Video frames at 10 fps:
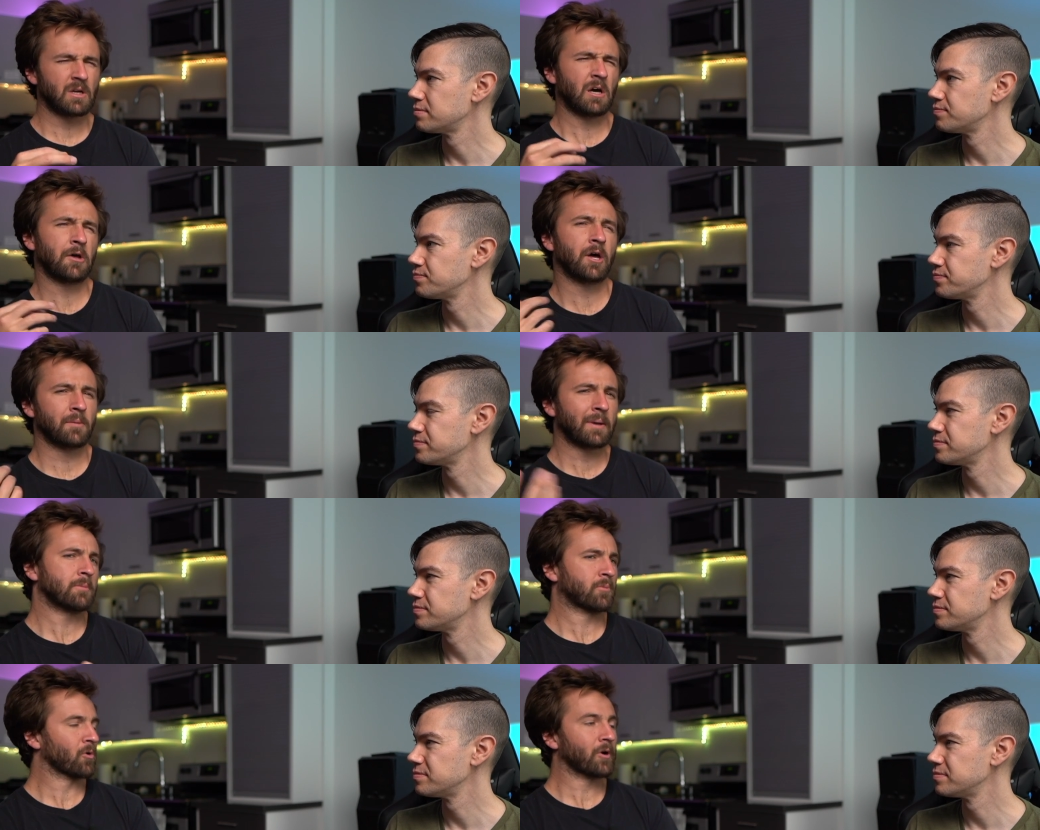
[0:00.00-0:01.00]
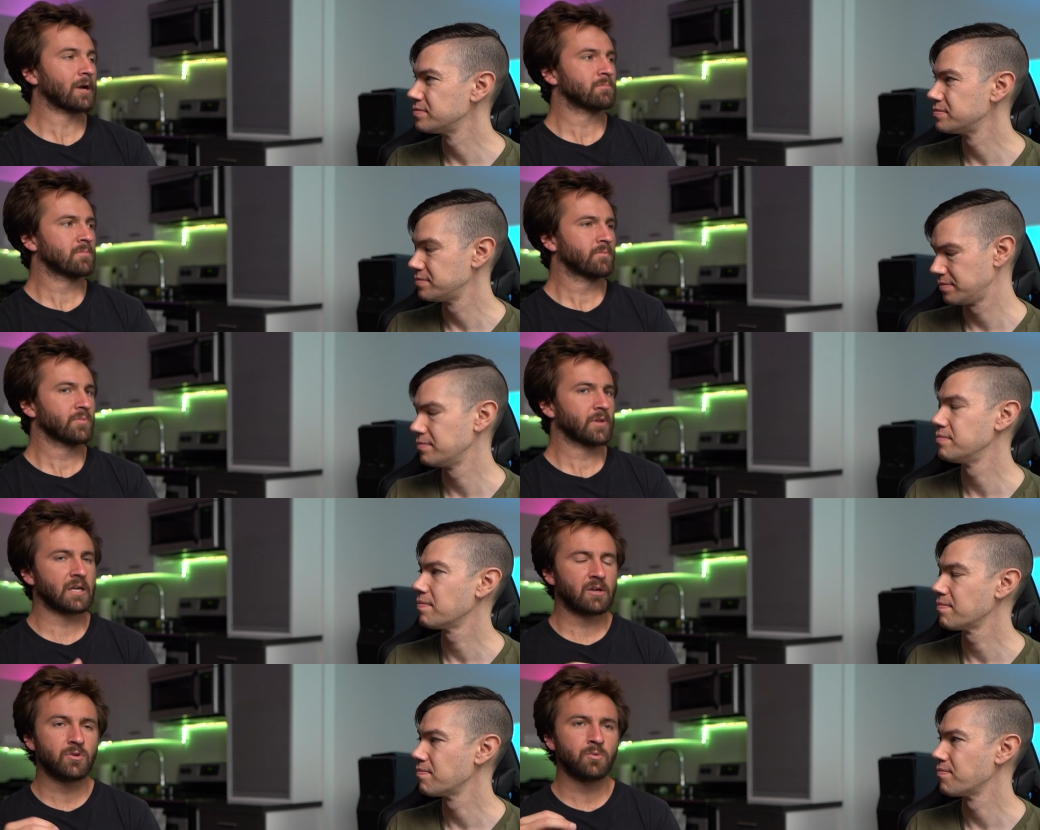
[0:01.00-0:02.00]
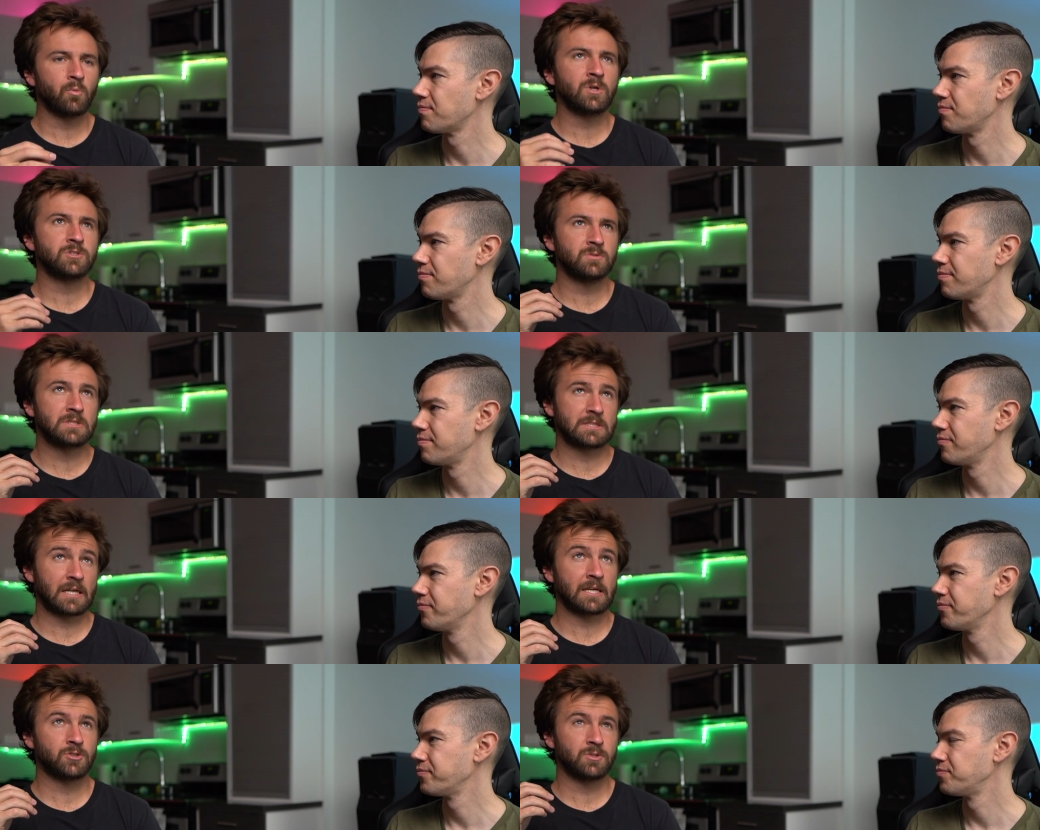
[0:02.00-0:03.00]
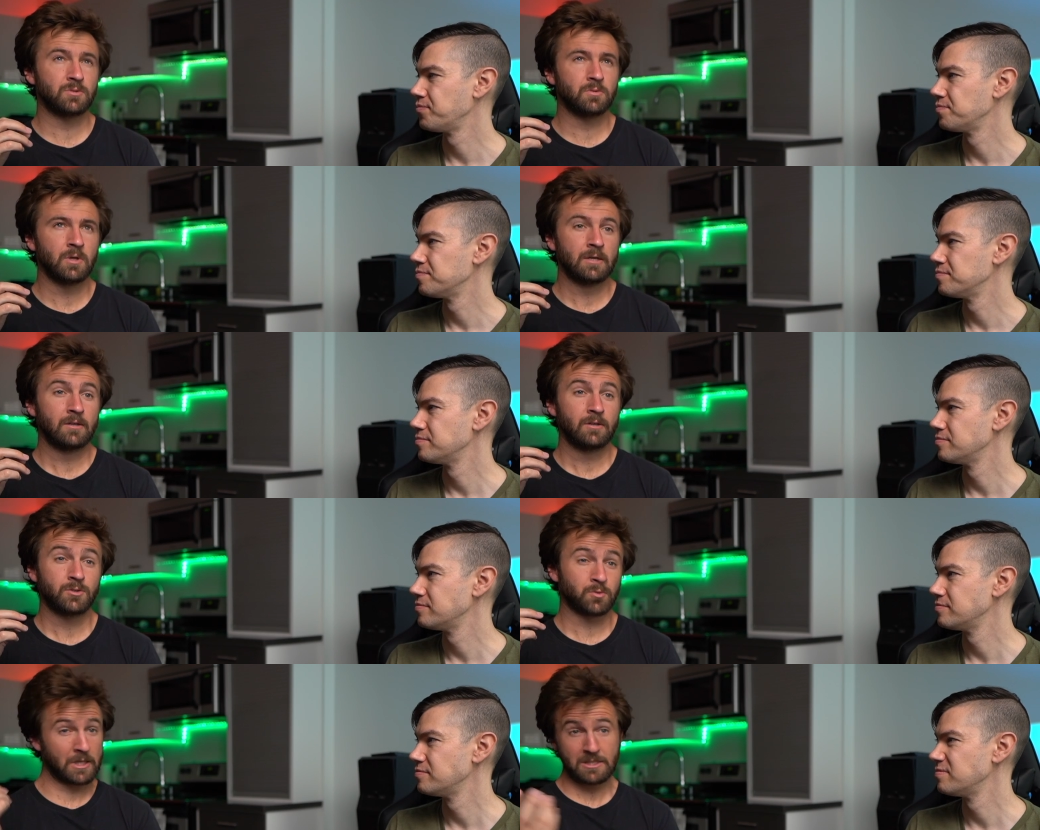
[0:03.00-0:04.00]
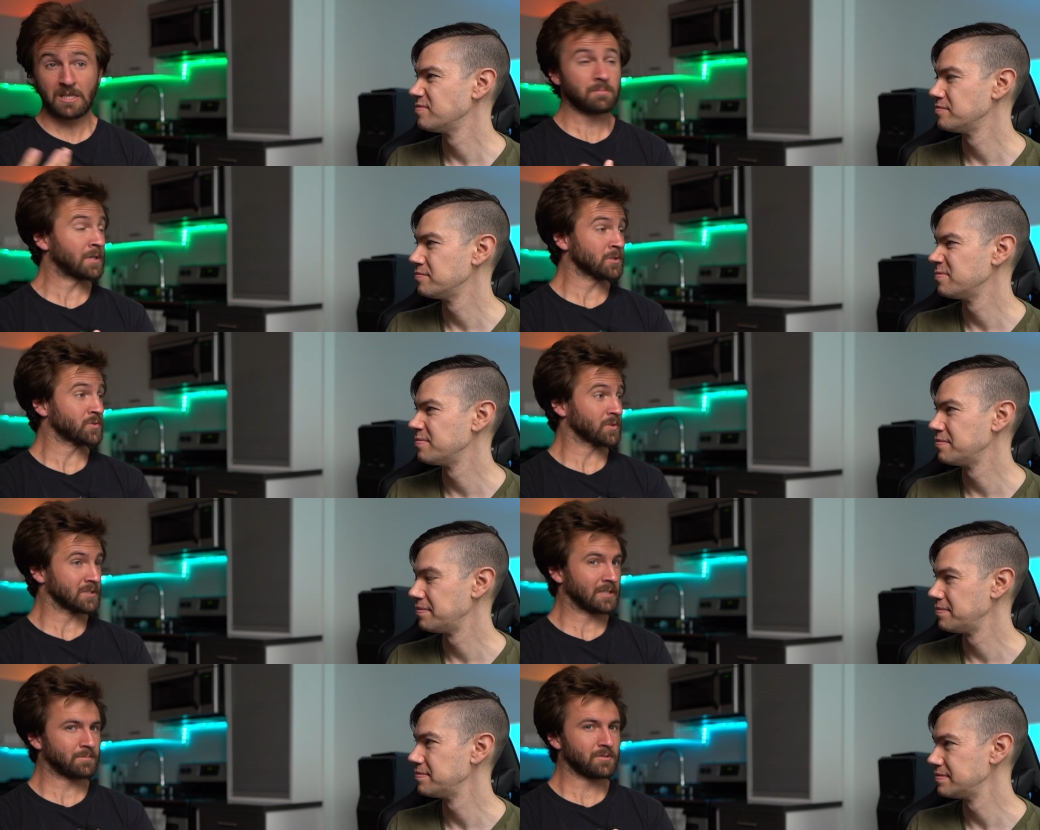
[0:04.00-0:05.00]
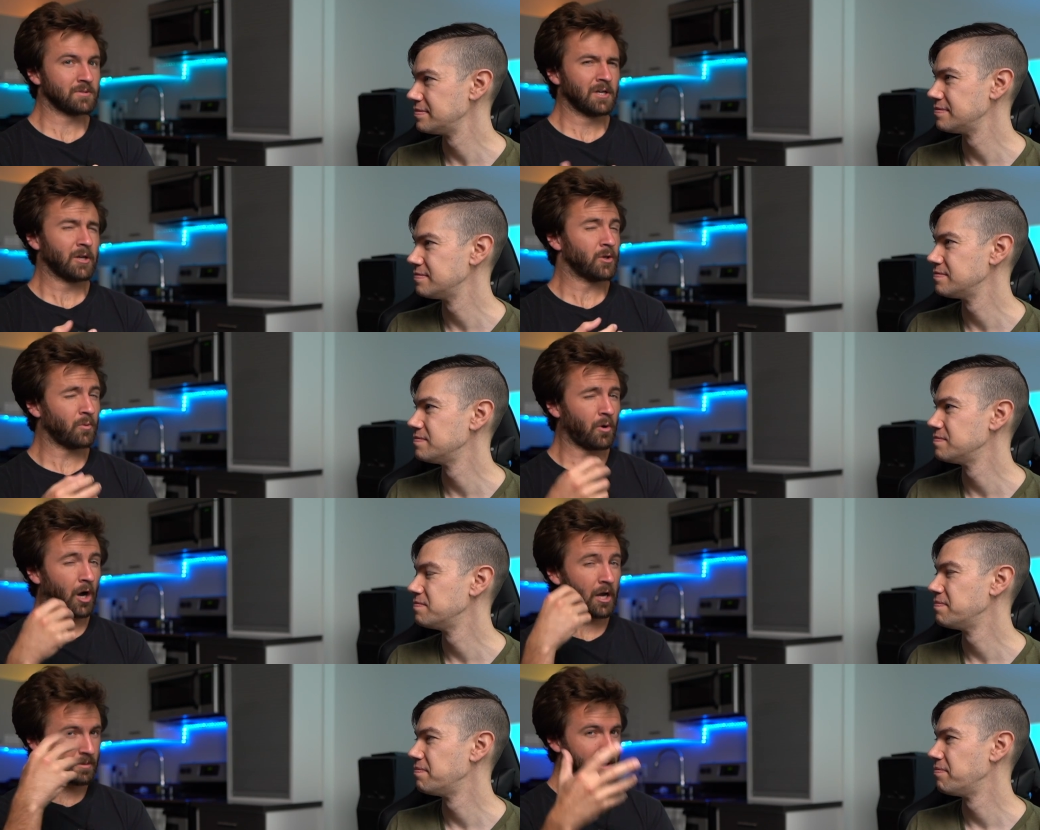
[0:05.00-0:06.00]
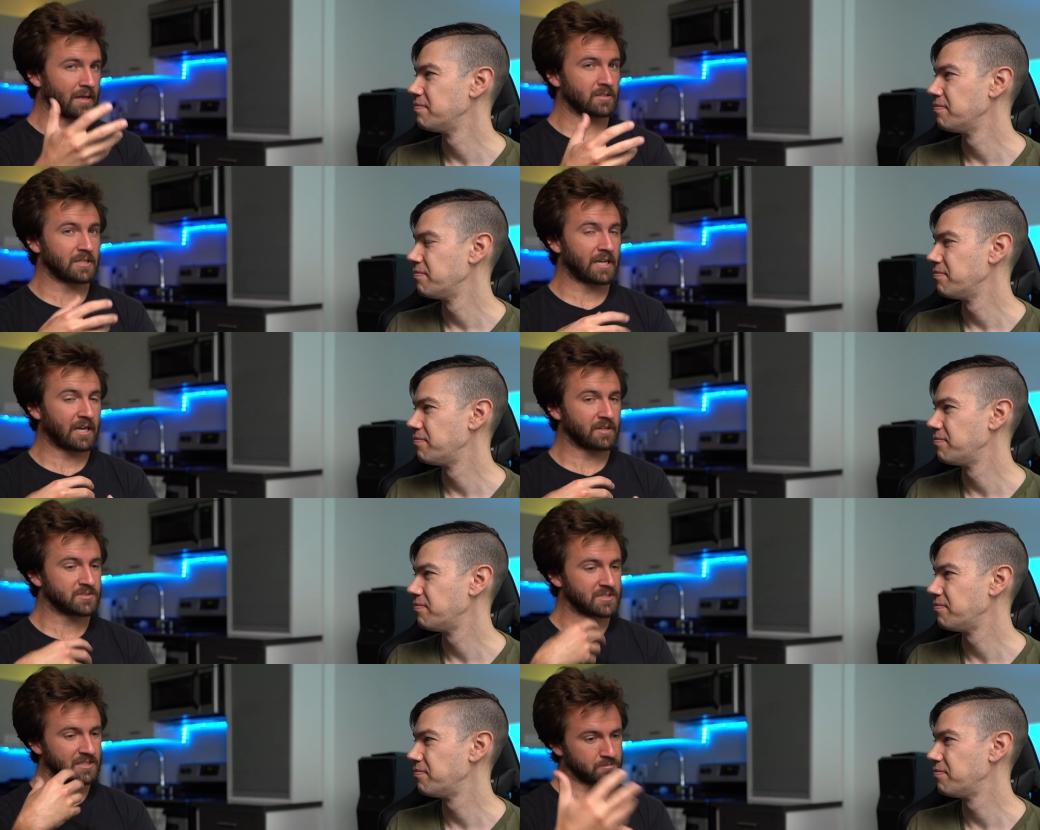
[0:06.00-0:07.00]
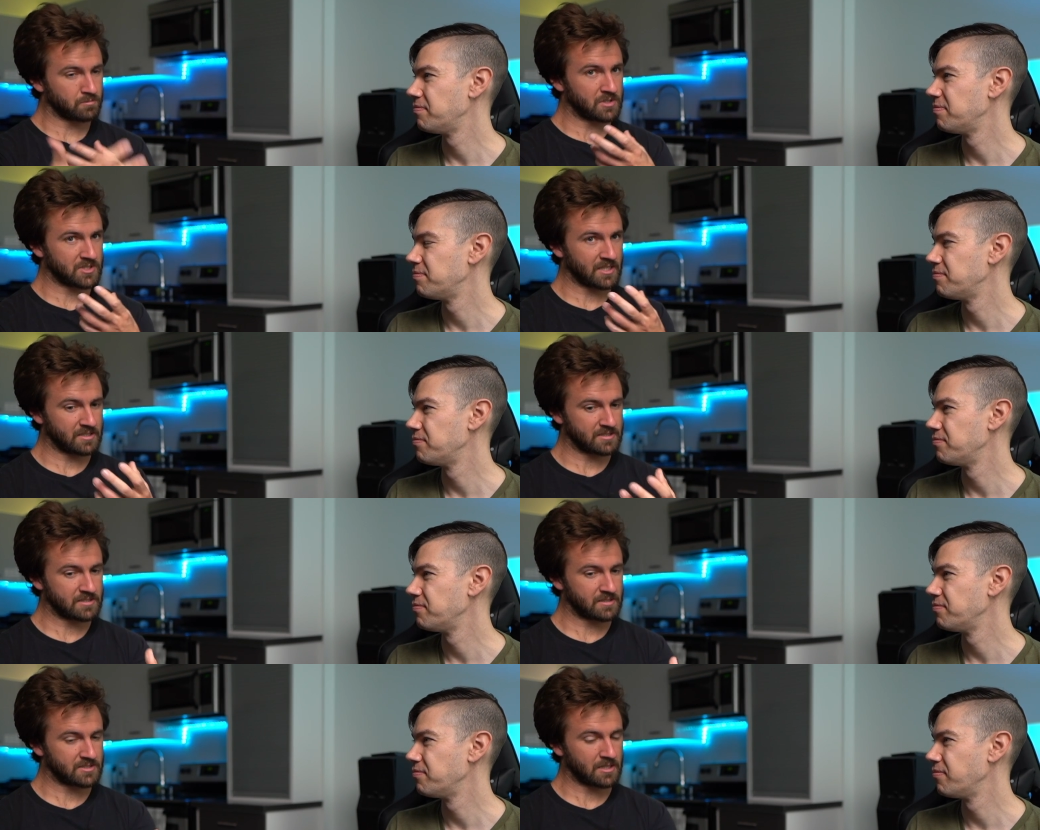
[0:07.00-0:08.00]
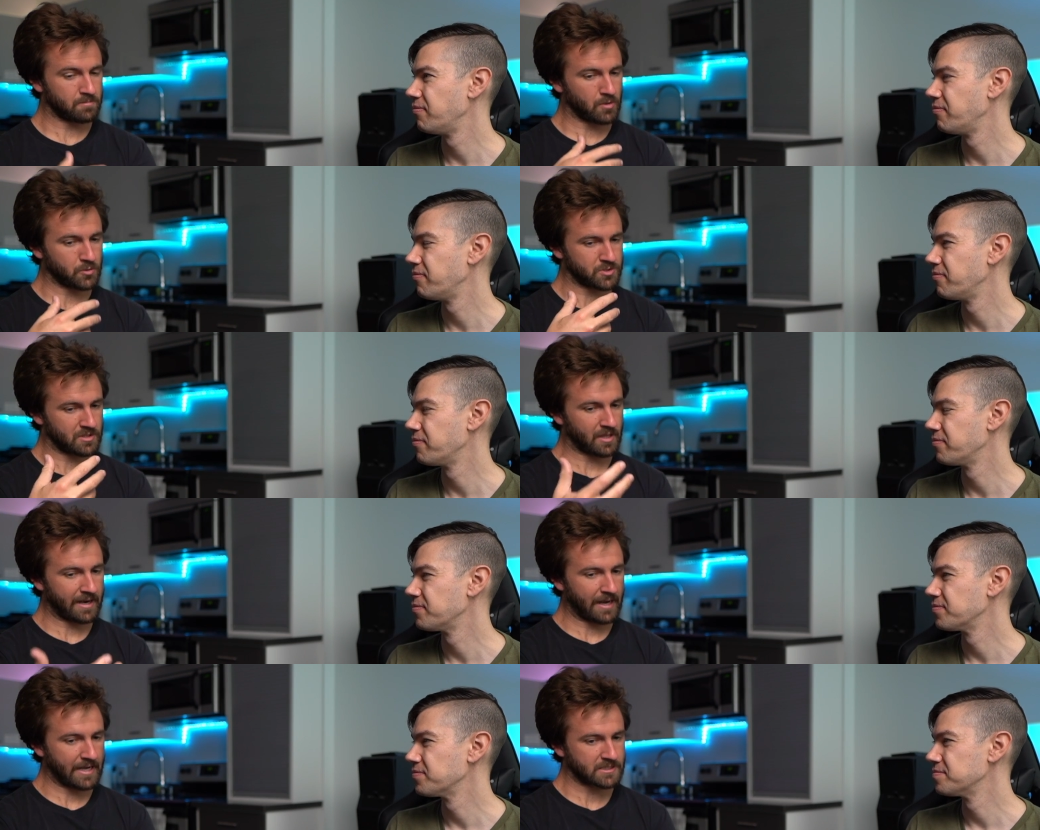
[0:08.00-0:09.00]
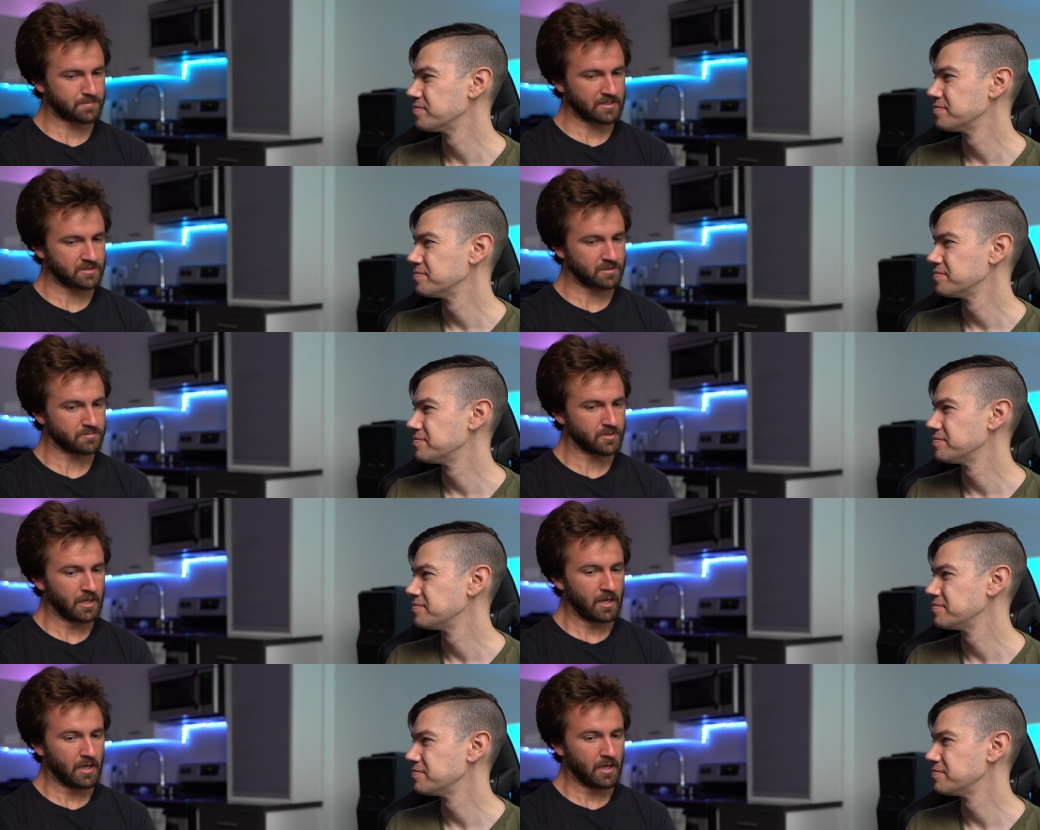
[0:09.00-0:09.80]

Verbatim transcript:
Speaker 1: an automated program. Like if you once you decide to drink 10 beers, for example, you automatically kind of set in, set in, set in motion that aspect of